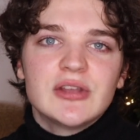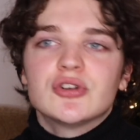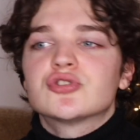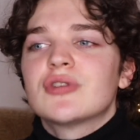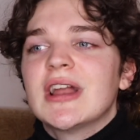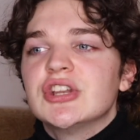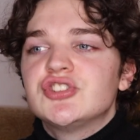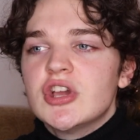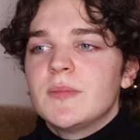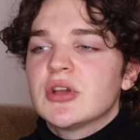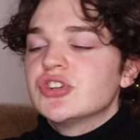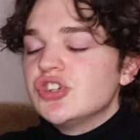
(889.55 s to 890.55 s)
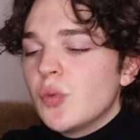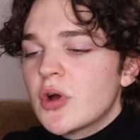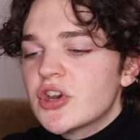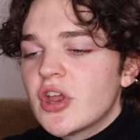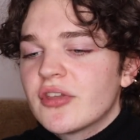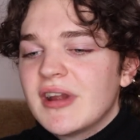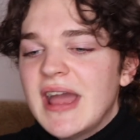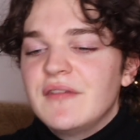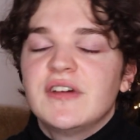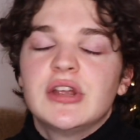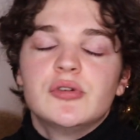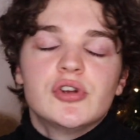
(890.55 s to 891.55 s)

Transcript: You're trying to do it because you want another hit video.